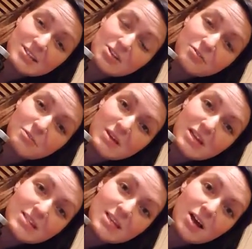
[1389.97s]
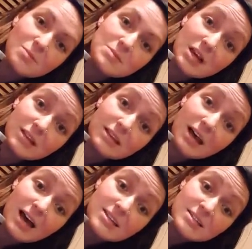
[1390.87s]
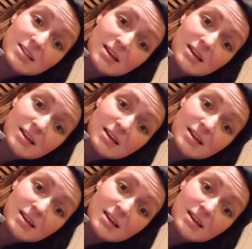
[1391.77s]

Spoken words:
So, for me, it's helped a lot.